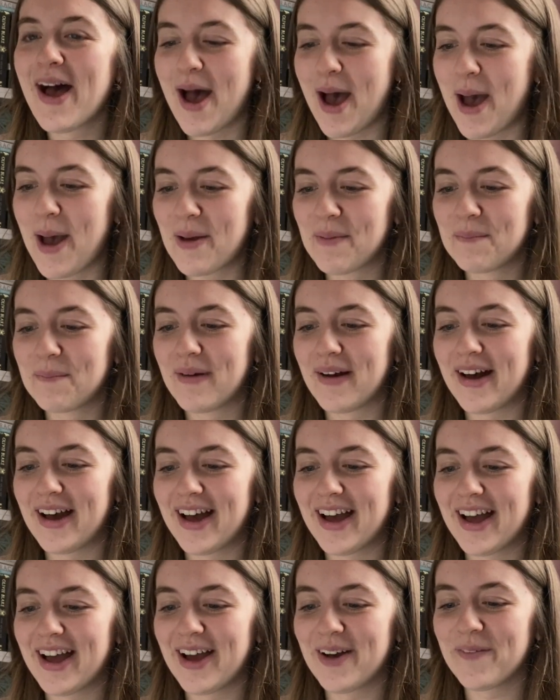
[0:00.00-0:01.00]
Um,
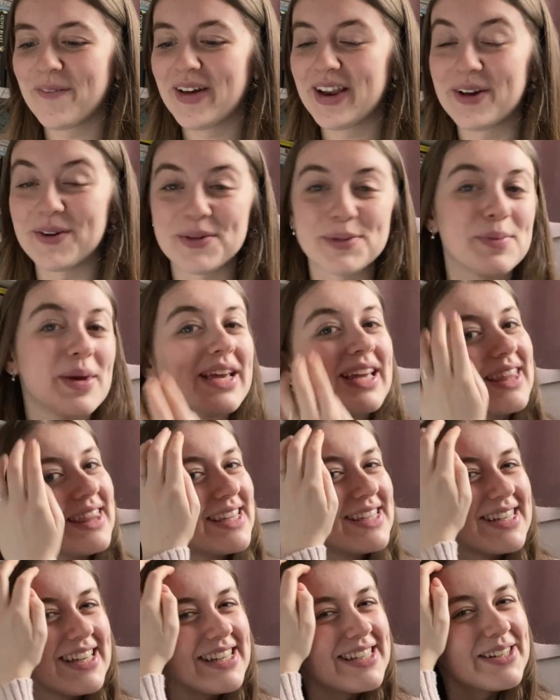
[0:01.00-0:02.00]
when I was making
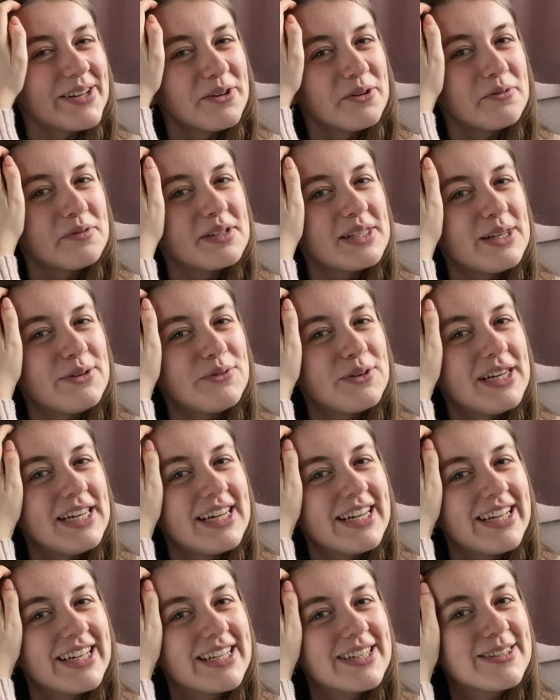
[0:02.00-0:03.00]
this list, I obviously really
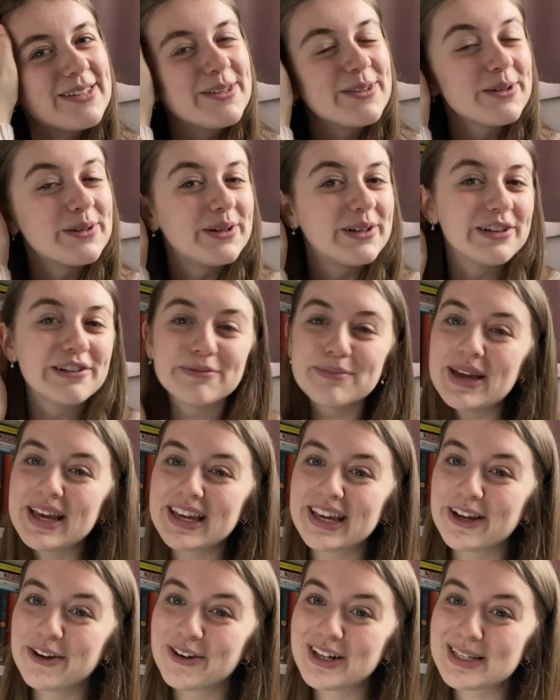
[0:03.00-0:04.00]
liked the thought of
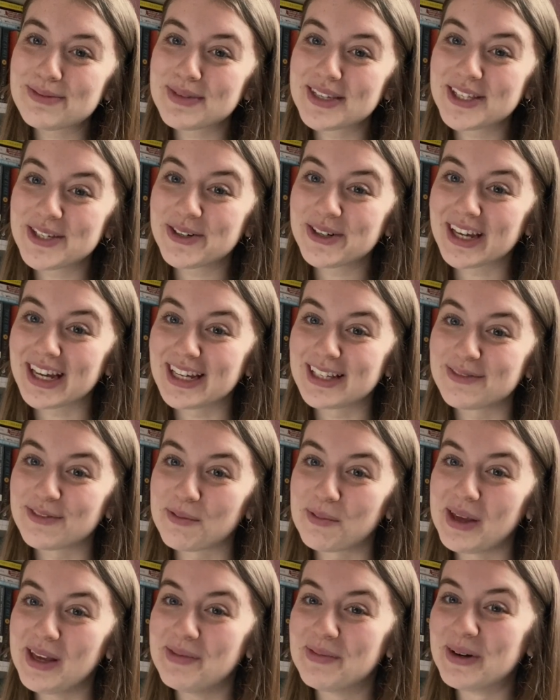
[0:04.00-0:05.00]
making Christmas stockings for
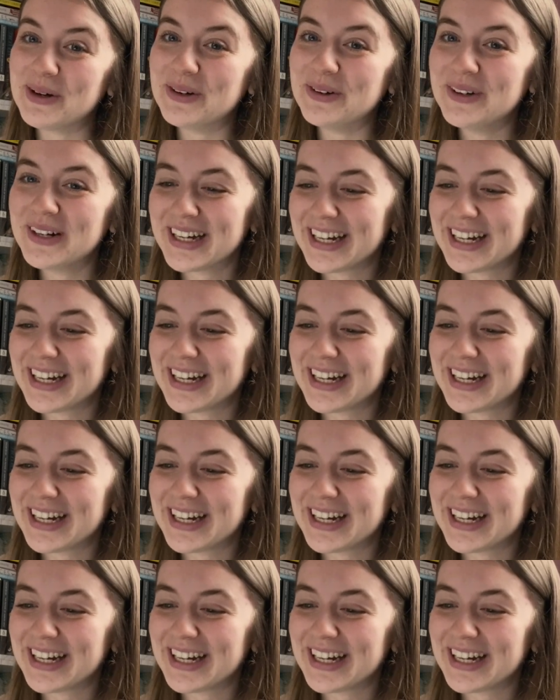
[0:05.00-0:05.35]
people,